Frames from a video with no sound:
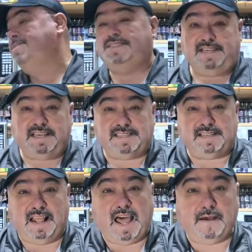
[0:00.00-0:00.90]

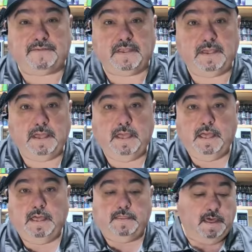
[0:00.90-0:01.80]
6 left
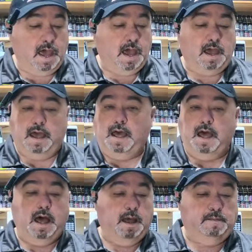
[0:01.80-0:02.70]
that
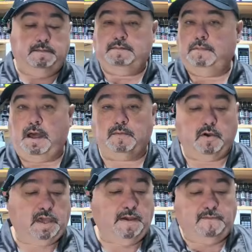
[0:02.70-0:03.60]
I'm
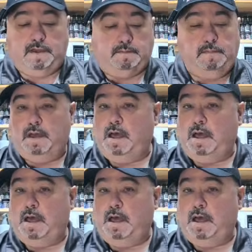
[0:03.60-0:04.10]
going to give you.